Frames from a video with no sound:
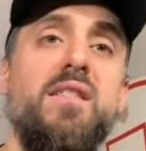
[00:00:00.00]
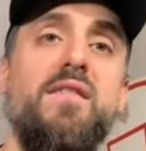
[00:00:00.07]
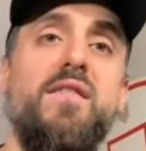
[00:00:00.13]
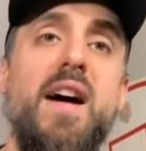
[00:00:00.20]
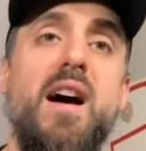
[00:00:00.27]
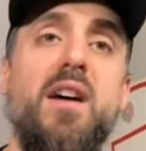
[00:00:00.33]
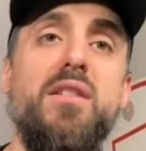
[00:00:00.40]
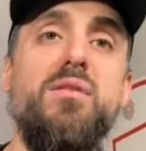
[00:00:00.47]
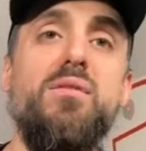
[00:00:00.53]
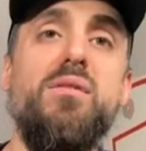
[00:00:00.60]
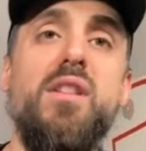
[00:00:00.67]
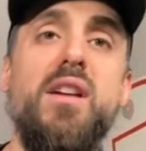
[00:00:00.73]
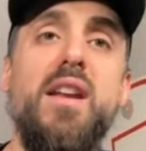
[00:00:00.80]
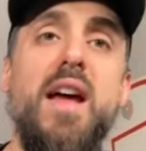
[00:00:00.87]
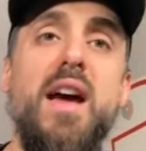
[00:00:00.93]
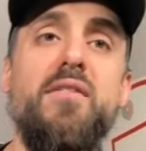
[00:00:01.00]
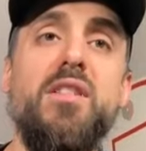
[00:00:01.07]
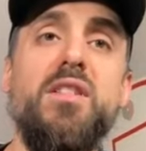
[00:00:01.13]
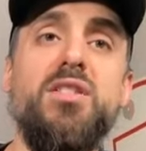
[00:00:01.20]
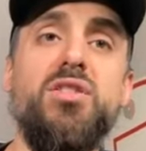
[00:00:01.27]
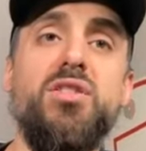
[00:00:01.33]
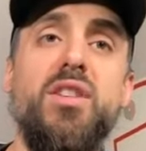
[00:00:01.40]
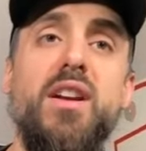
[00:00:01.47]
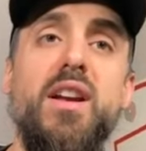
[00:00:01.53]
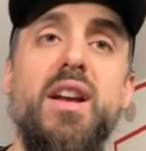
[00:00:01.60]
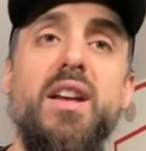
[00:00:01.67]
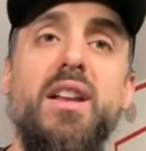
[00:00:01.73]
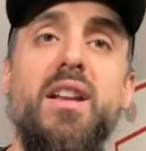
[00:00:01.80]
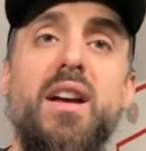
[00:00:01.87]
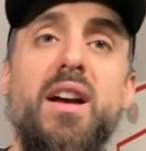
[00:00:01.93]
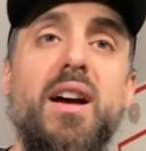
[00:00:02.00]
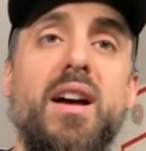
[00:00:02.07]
value than having to trade